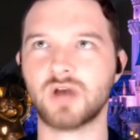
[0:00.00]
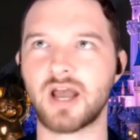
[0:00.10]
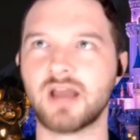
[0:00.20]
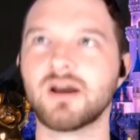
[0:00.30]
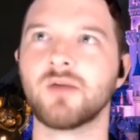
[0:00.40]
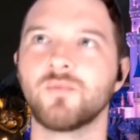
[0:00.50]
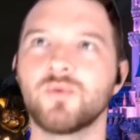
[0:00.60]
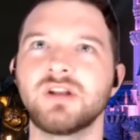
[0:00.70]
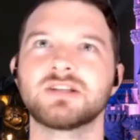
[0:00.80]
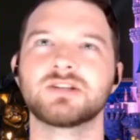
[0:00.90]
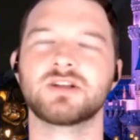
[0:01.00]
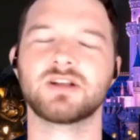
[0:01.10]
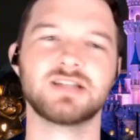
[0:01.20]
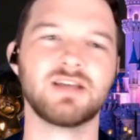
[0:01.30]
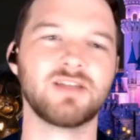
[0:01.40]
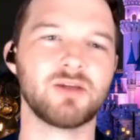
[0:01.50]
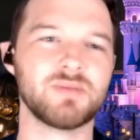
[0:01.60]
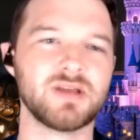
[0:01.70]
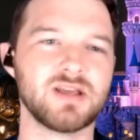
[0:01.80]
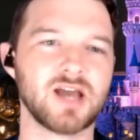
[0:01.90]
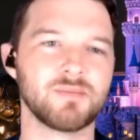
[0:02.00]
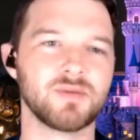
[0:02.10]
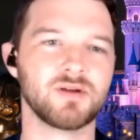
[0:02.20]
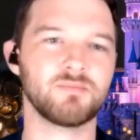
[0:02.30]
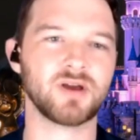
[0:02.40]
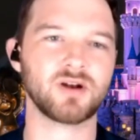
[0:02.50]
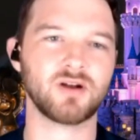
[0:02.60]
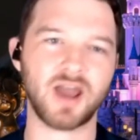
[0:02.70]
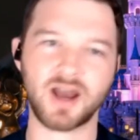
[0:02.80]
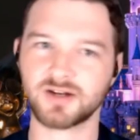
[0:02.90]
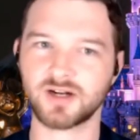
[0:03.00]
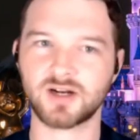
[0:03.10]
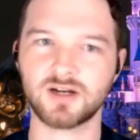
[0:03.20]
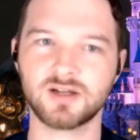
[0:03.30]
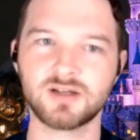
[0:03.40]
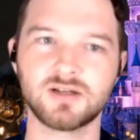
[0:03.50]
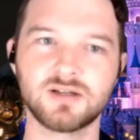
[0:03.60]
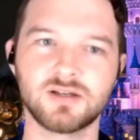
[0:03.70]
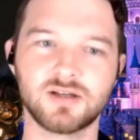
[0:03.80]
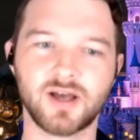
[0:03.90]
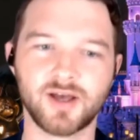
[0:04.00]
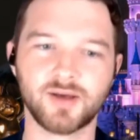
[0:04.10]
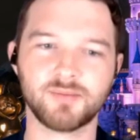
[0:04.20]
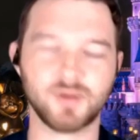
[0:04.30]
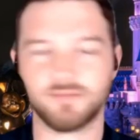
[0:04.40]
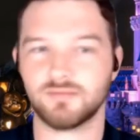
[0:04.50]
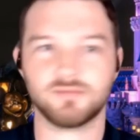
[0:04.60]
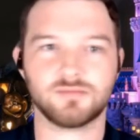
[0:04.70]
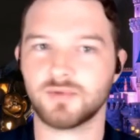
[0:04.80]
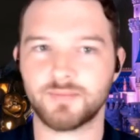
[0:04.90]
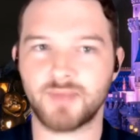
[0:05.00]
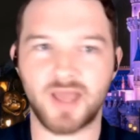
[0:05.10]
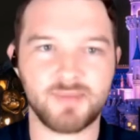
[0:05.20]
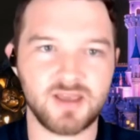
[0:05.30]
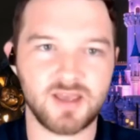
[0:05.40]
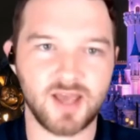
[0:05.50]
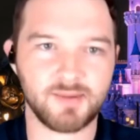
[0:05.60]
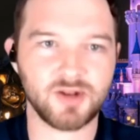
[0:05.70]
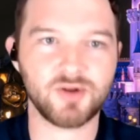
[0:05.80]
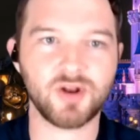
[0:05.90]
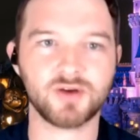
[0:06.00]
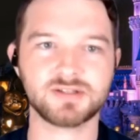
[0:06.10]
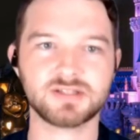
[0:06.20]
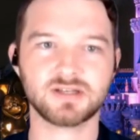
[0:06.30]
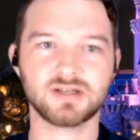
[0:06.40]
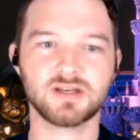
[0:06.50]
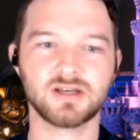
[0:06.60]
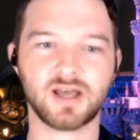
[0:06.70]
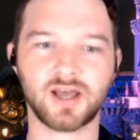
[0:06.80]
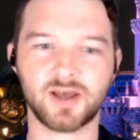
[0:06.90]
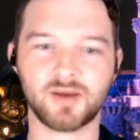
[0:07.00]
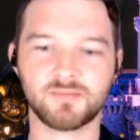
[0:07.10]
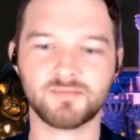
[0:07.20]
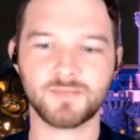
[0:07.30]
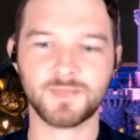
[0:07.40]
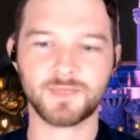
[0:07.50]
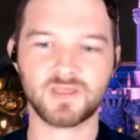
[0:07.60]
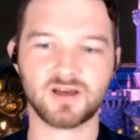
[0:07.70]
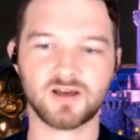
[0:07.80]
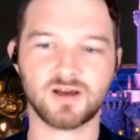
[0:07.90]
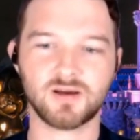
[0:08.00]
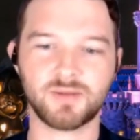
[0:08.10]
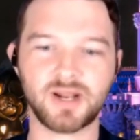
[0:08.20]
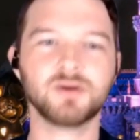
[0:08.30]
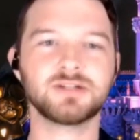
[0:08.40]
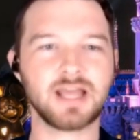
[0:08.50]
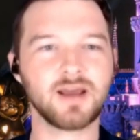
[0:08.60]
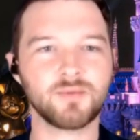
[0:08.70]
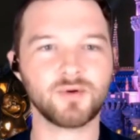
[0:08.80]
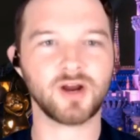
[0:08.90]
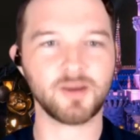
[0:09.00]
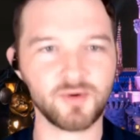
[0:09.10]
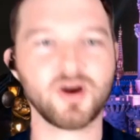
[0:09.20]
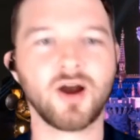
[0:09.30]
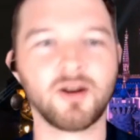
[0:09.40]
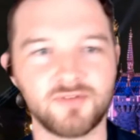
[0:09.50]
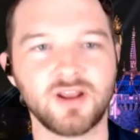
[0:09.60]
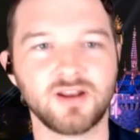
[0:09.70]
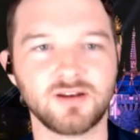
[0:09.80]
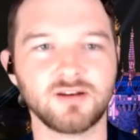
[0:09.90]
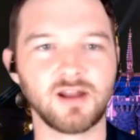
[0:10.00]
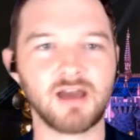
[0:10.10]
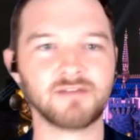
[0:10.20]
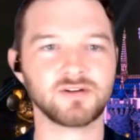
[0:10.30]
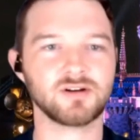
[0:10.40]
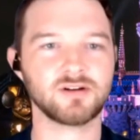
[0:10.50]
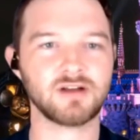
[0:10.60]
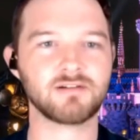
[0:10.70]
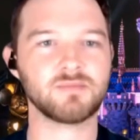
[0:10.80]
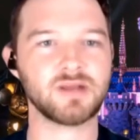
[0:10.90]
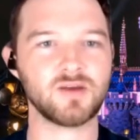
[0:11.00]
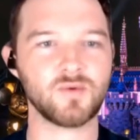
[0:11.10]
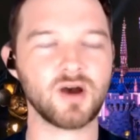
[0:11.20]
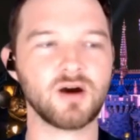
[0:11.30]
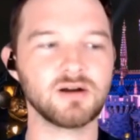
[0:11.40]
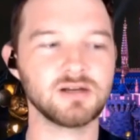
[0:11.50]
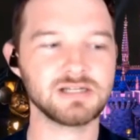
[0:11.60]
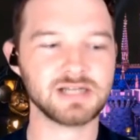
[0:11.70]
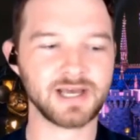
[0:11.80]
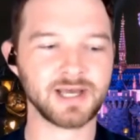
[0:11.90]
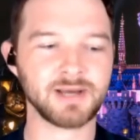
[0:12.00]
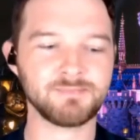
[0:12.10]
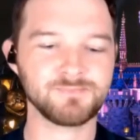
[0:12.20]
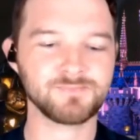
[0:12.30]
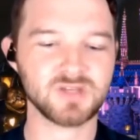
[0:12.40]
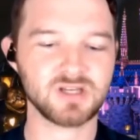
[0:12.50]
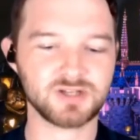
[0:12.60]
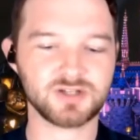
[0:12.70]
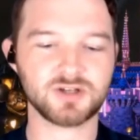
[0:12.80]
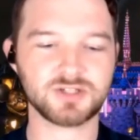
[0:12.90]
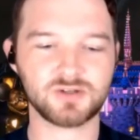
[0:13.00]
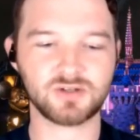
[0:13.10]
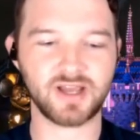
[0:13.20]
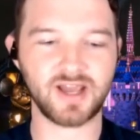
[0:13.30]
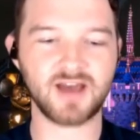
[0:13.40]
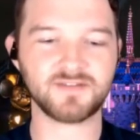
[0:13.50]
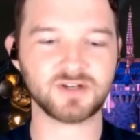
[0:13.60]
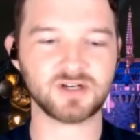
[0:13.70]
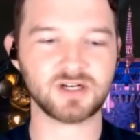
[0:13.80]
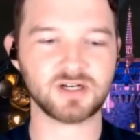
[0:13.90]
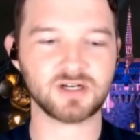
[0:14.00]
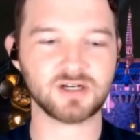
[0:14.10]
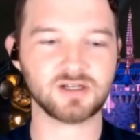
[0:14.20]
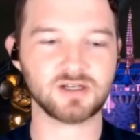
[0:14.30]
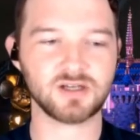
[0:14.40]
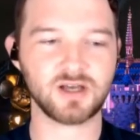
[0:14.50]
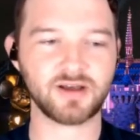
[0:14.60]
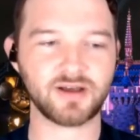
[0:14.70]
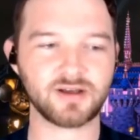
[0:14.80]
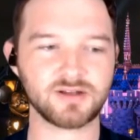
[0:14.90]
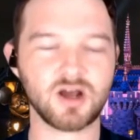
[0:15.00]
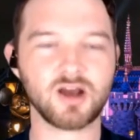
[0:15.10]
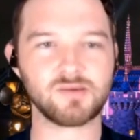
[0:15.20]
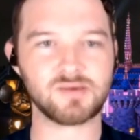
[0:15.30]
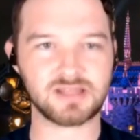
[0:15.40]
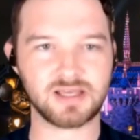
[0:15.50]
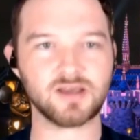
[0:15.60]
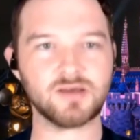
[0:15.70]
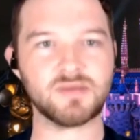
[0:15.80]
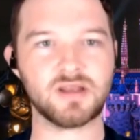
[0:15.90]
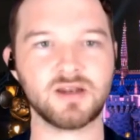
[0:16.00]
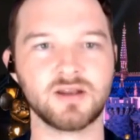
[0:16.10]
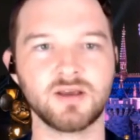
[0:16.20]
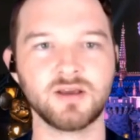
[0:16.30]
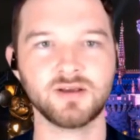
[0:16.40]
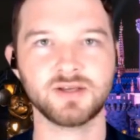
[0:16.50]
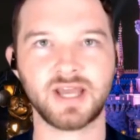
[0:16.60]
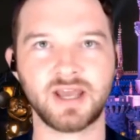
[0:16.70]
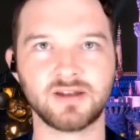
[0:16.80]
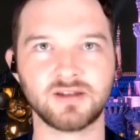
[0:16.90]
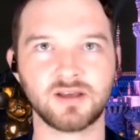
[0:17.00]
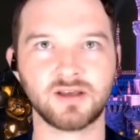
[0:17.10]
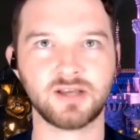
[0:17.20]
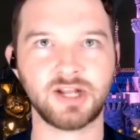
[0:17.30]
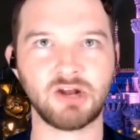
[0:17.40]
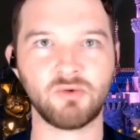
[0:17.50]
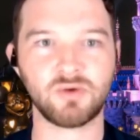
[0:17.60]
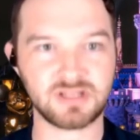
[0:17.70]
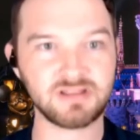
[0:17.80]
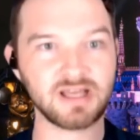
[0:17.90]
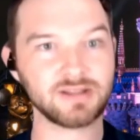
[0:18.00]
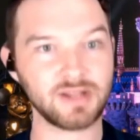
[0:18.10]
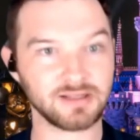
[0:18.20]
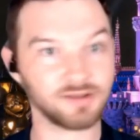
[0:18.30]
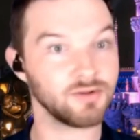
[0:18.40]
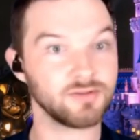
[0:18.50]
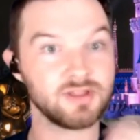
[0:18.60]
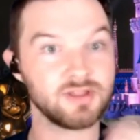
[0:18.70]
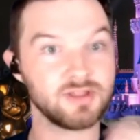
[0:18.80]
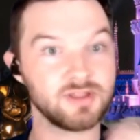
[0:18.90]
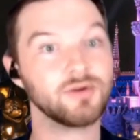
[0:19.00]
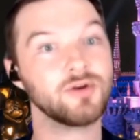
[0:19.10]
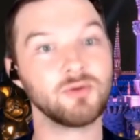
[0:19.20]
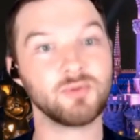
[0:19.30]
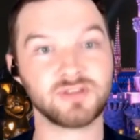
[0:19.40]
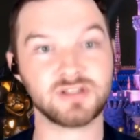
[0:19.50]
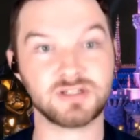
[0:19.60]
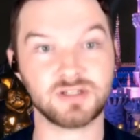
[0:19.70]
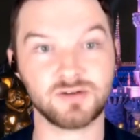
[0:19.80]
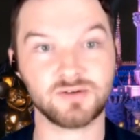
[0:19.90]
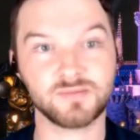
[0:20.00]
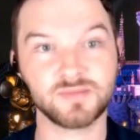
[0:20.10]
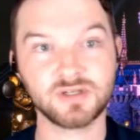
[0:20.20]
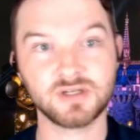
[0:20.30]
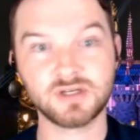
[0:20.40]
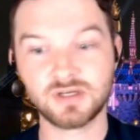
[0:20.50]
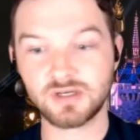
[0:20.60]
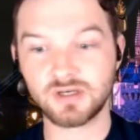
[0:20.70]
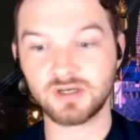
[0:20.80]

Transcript: I, I wouldn't necessarily say that I'd be I'm a better actor. Mm-hmm. Um, maybe I mean who knows. Um, but I would say I'm more I'm more confident after after meeting Will. Um, because also like after uh talking with him and and uh you know within that like little theater group within Zoom, mm-hmm.